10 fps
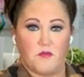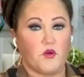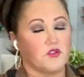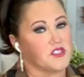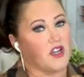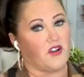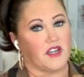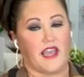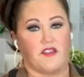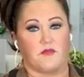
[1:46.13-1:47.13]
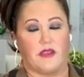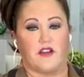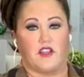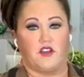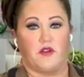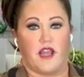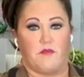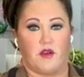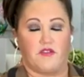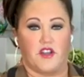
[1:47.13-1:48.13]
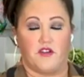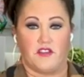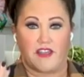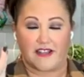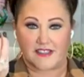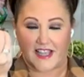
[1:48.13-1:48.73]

pulls it all together. Mary, you and I both know that that's